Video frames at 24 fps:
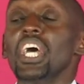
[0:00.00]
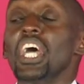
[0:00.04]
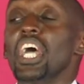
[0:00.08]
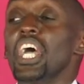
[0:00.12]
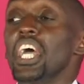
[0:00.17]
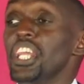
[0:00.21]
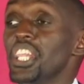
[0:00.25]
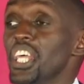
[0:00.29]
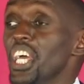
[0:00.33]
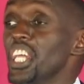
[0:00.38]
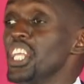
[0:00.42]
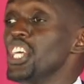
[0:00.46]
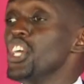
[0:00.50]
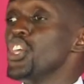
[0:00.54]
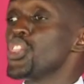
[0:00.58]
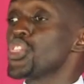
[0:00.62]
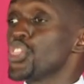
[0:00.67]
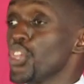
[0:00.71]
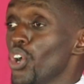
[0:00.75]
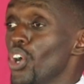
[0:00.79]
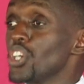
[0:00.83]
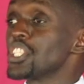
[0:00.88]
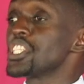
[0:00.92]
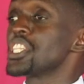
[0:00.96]
And then he
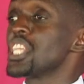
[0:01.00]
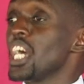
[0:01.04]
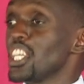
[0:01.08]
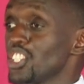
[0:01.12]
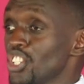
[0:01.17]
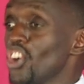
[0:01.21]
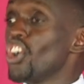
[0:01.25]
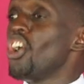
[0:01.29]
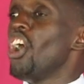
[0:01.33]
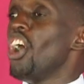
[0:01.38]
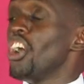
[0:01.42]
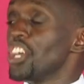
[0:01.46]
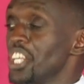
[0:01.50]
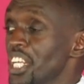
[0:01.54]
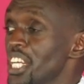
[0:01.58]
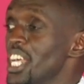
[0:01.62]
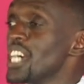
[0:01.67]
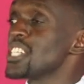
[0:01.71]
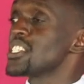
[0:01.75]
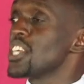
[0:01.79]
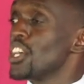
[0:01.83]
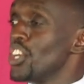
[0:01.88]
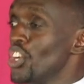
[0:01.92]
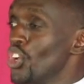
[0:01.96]
thought that God
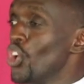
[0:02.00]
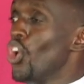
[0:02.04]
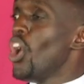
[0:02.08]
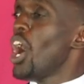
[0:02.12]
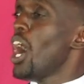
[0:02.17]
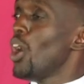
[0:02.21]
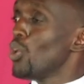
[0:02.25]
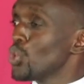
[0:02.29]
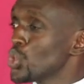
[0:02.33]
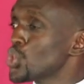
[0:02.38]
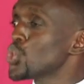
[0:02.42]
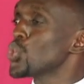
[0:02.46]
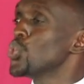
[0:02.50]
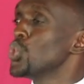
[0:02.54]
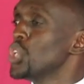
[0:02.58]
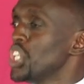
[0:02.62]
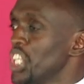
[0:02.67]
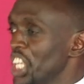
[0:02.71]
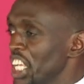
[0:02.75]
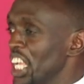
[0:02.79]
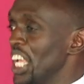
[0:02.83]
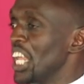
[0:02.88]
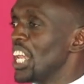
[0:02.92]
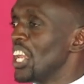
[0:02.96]
doesn't know how
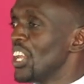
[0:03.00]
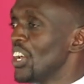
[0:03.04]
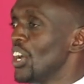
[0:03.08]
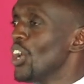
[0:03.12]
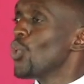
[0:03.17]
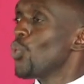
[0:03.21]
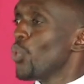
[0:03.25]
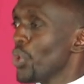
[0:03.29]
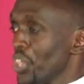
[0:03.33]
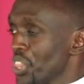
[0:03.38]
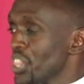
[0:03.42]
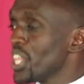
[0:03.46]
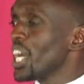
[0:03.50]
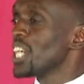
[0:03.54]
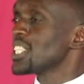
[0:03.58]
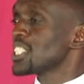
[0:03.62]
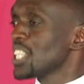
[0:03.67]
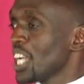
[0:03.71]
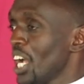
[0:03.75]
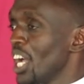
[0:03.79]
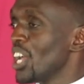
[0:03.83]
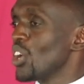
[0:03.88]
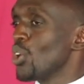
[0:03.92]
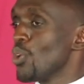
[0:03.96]
to deal with
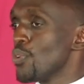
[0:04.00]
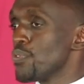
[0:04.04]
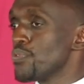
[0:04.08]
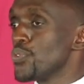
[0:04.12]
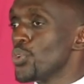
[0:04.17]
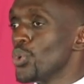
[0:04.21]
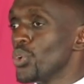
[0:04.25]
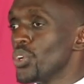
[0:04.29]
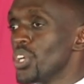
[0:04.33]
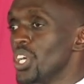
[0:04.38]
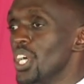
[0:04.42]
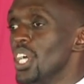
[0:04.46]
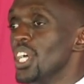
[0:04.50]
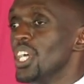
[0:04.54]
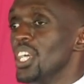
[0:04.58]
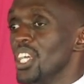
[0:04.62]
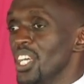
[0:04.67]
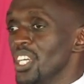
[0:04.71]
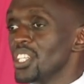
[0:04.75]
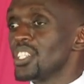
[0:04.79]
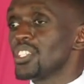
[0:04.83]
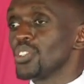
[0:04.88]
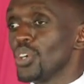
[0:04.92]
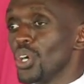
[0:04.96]
that kind of food.
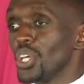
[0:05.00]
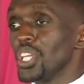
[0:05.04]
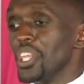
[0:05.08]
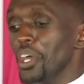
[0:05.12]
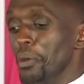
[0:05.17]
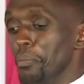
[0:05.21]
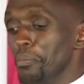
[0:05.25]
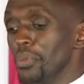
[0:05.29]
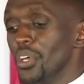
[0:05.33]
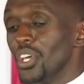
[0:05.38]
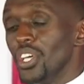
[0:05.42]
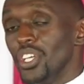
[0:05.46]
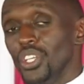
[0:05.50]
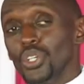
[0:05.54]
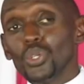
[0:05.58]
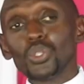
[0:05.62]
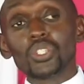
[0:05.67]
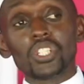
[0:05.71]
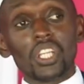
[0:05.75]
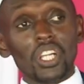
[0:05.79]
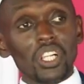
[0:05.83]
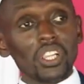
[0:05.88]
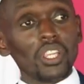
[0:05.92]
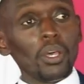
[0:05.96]
He told them, you
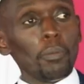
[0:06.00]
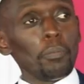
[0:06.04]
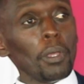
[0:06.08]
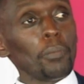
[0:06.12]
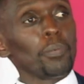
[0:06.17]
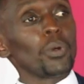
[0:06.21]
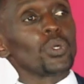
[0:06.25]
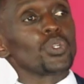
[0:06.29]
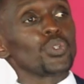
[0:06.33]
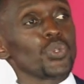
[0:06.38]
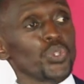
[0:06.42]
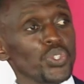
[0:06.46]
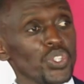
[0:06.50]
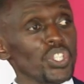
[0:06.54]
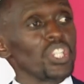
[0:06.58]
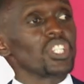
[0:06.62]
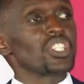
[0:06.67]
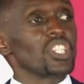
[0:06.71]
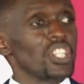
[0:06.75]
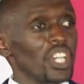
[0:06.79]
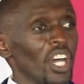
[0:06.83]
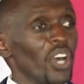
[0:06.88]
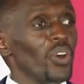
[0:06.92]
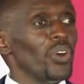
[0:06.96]
tell the people to
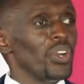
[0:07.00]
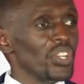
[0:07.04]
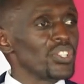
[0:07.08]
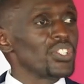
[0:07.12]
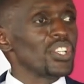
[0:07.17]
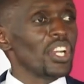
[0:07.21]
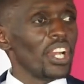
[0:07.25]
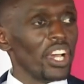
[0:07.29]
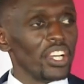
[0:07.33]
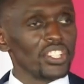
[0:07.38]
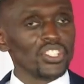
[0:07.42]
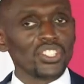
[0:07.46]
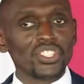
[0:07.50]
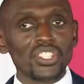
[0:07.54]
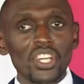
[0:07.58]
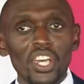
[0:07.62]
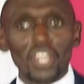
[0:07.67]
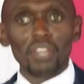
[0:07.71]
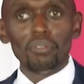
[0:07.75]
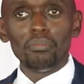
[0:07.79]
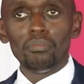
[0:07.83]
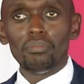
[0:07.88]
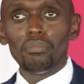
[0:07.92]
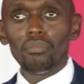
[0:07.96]
sit down, it's
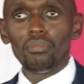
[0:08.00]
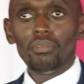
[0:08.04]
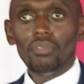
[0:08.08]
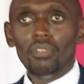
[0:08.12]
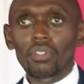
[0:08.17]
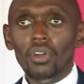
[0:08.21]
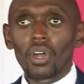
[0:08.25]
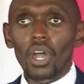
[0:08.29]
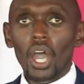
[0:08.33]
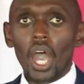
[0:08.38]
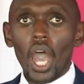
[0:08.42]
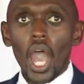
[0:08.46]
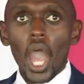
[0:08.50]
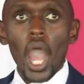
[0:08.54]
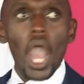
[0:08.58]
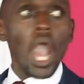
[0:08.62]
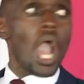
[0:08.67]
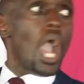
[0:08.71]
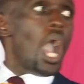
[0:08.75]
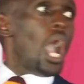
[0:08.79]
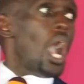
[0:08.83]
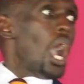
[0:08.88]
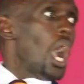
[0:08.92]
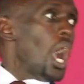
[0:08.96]
lunchtime.
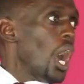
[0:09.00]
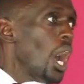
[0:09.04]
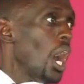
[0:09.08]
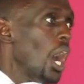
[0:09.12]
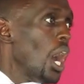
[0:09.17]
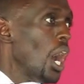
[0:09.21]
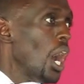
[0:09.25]
Ah!